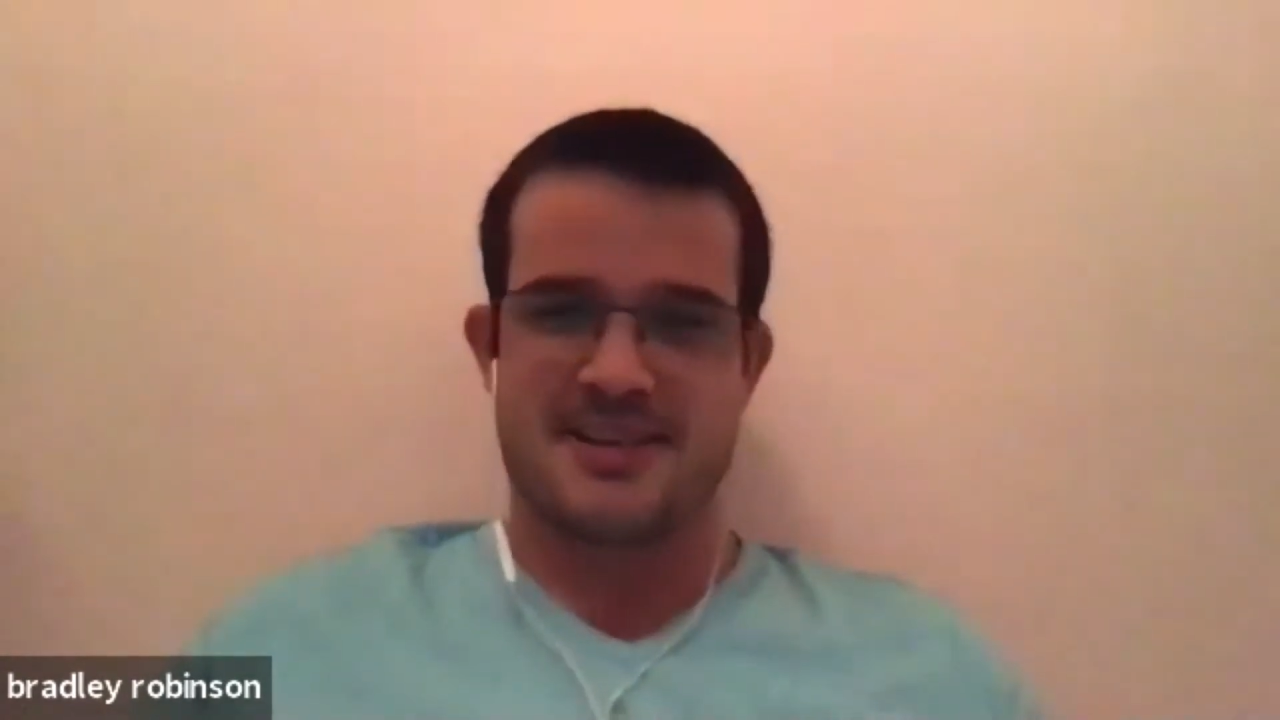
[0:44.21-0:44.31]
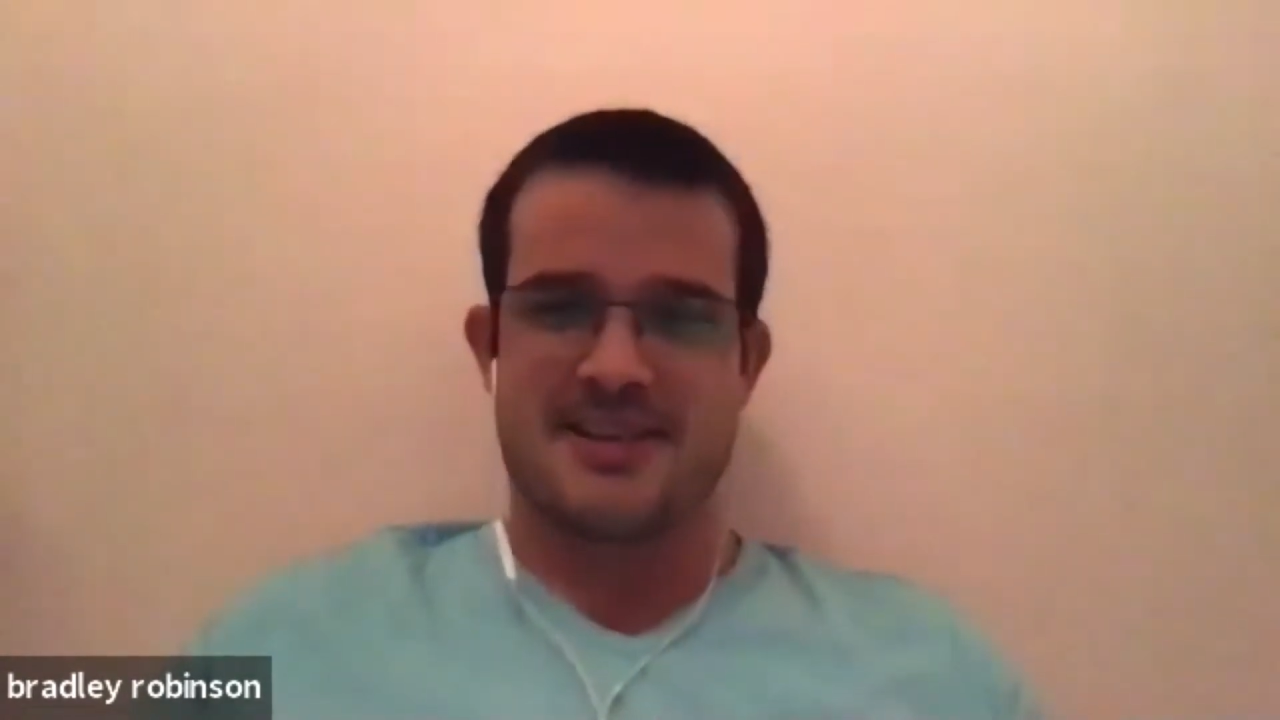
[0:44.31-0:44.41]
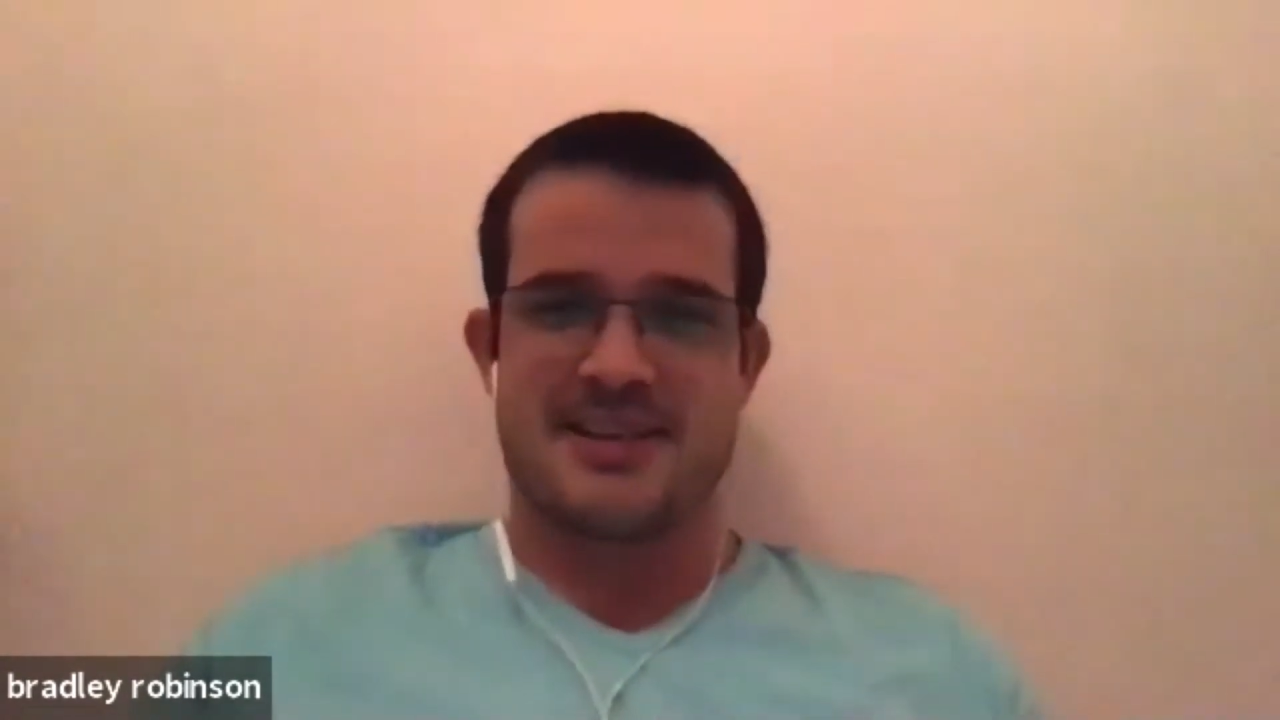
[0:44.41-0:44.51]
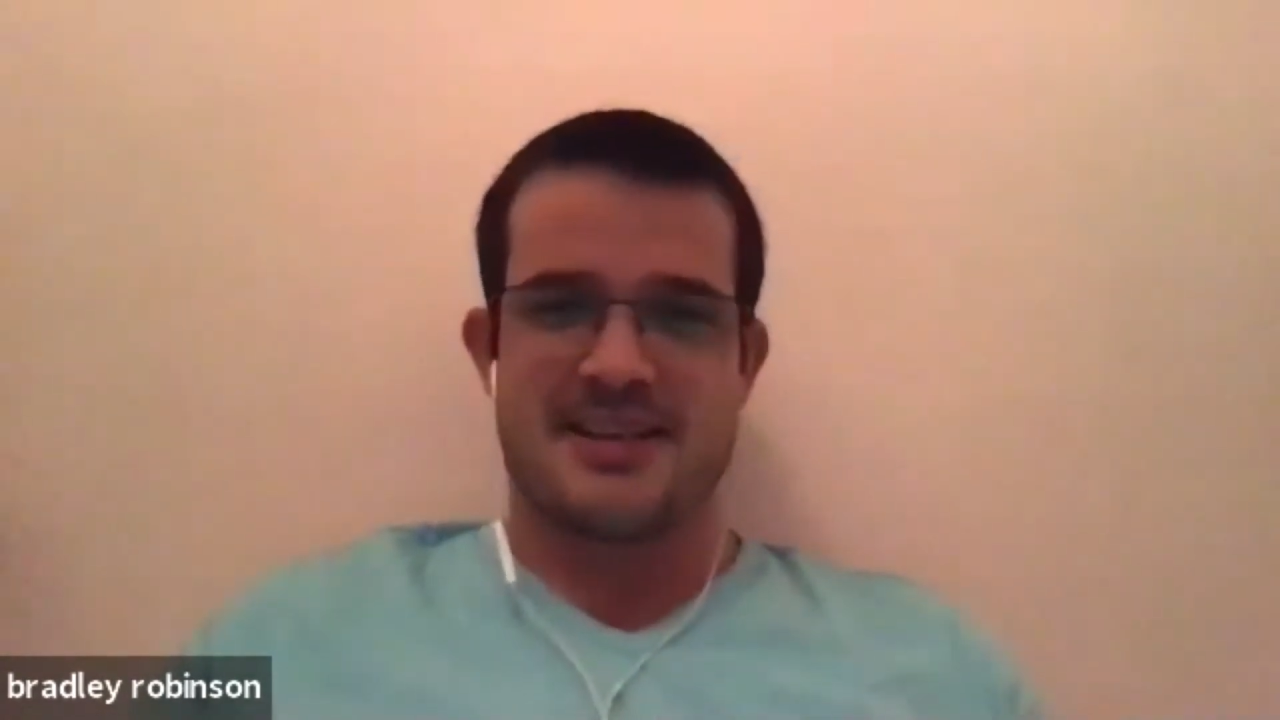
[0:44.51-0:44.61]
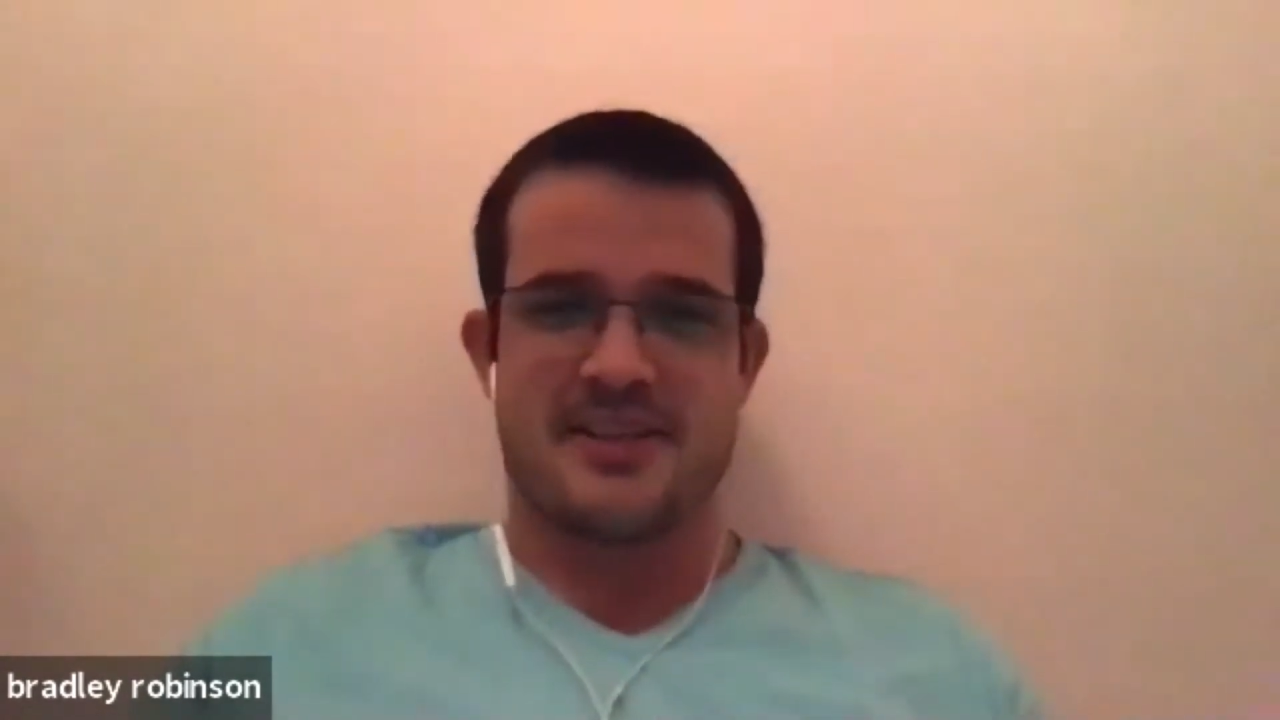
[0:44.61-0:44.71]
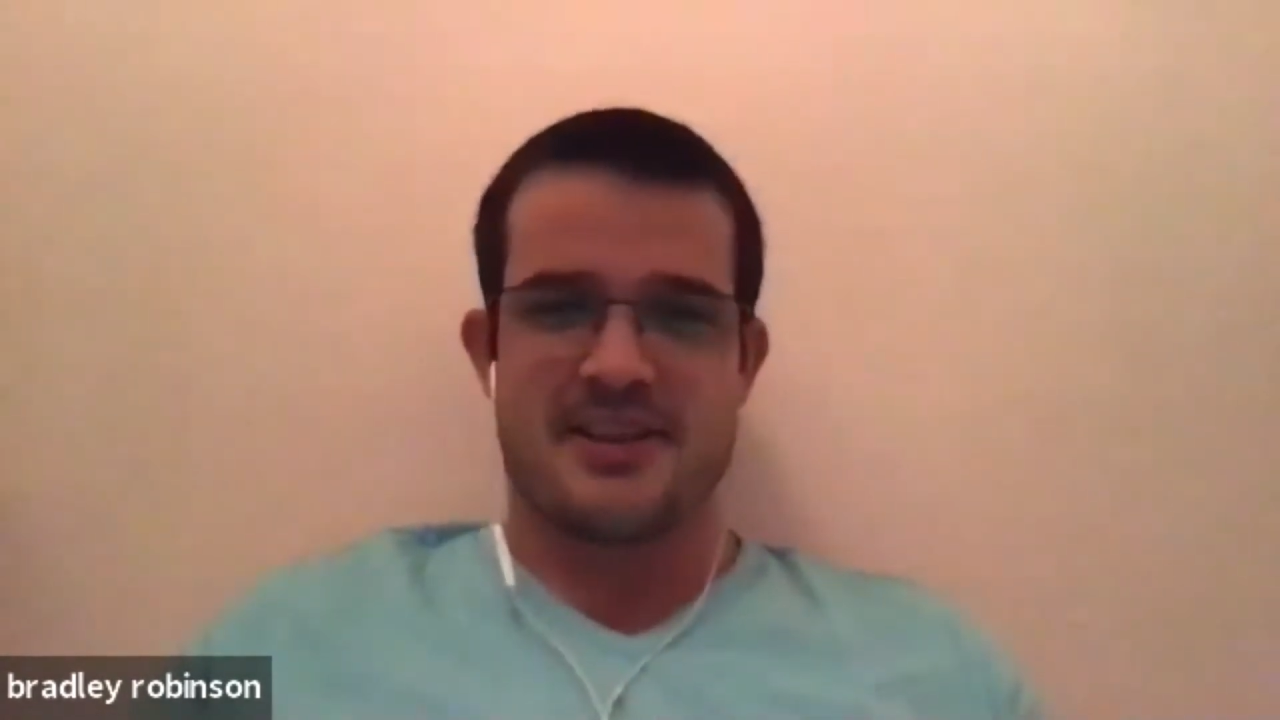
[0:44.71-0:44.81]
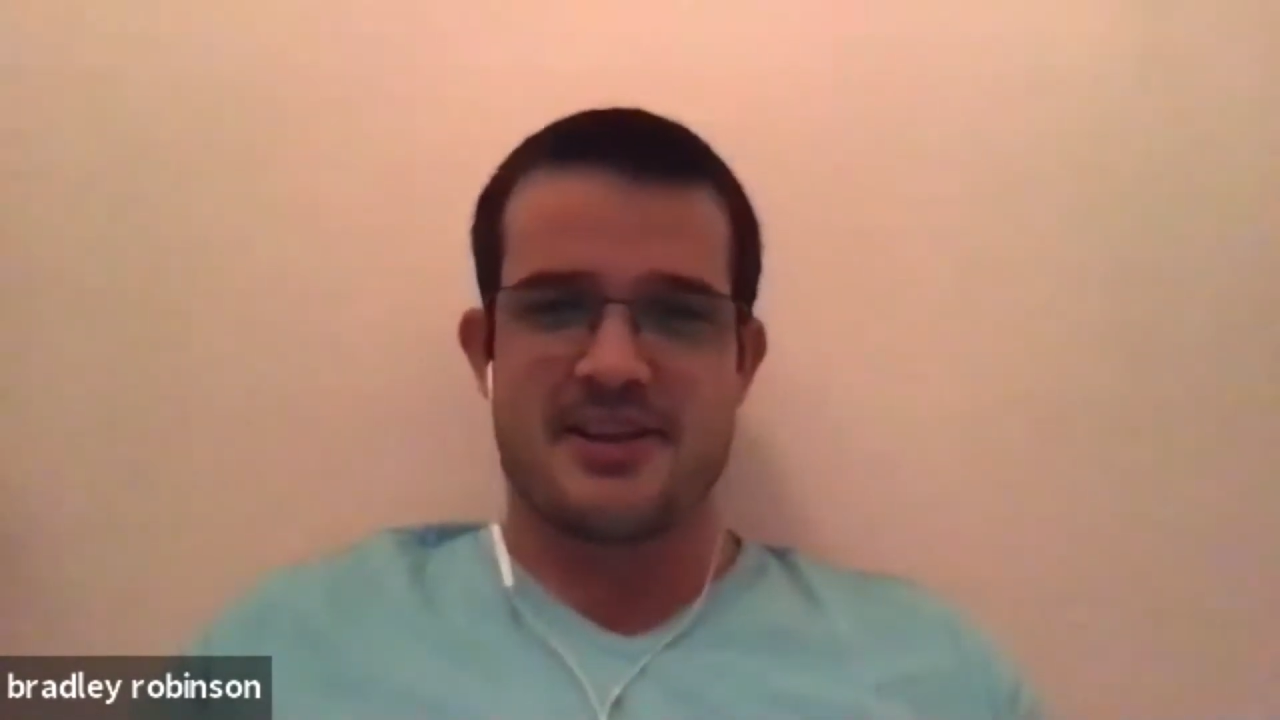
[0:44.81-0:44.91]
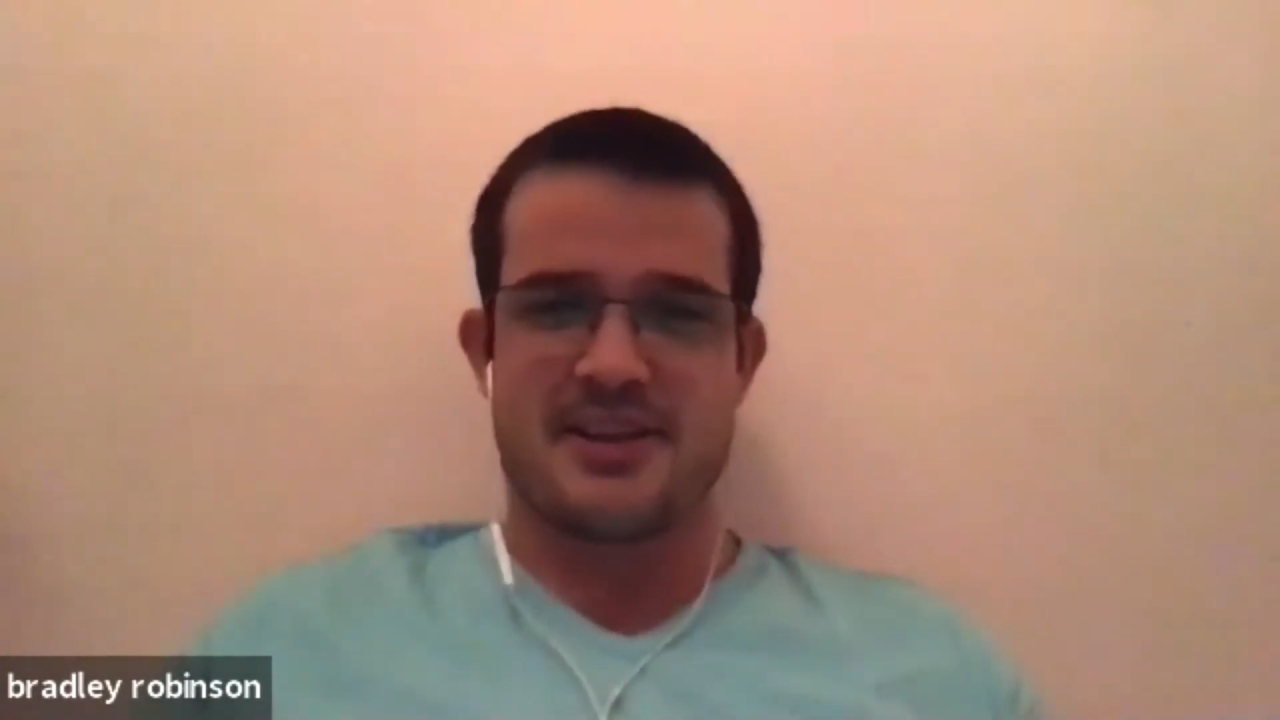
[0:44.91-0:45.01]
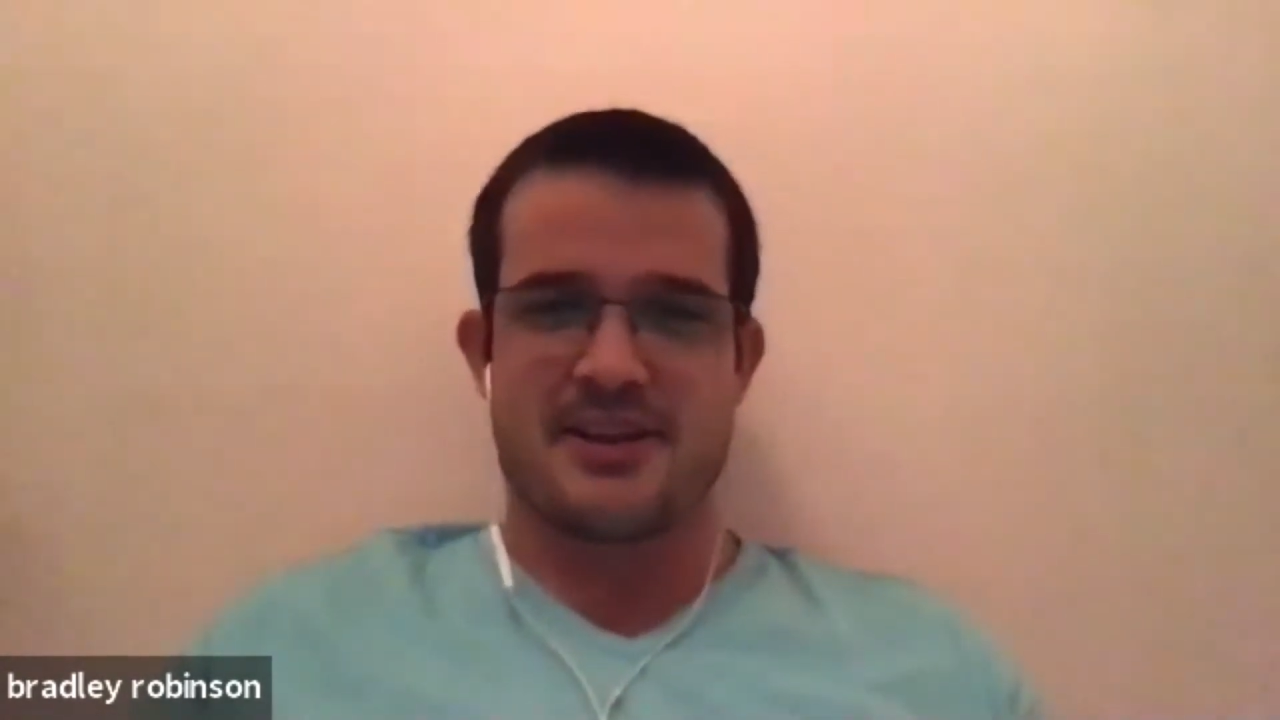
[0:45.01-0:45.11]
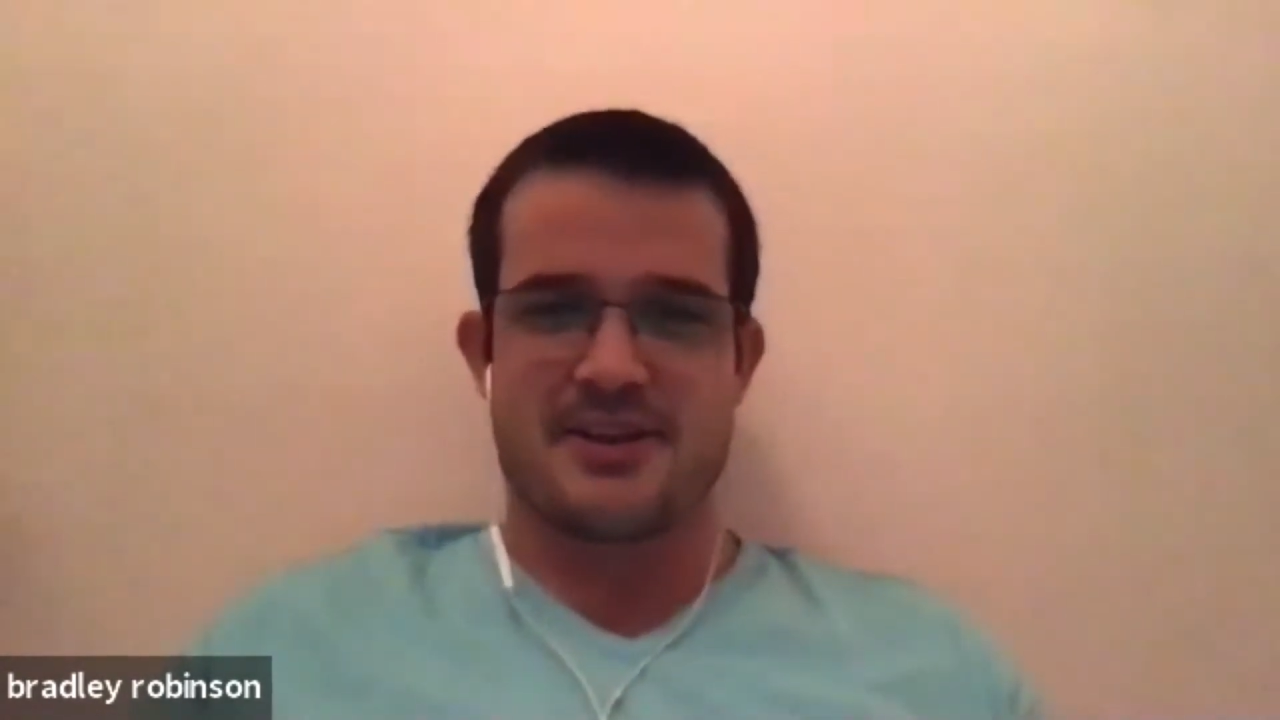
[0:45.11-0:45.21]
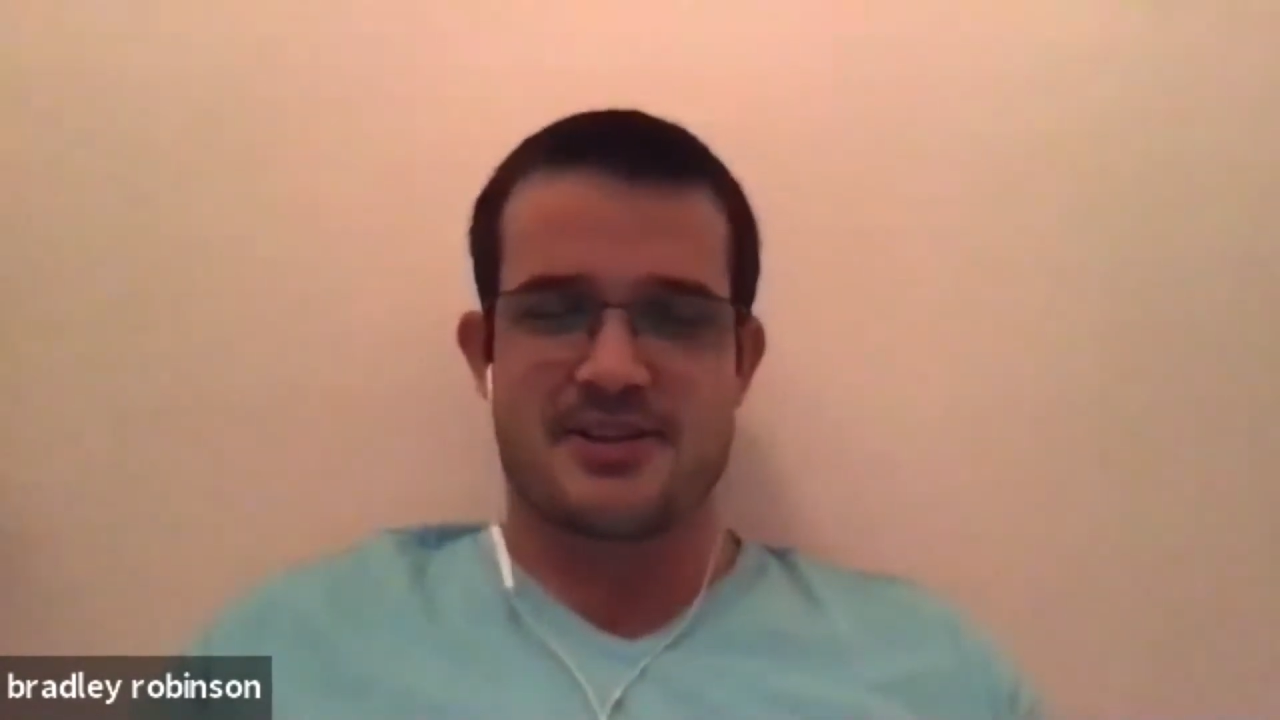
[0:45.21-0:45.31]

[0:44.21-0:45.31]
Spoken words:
in the Indian Ocean.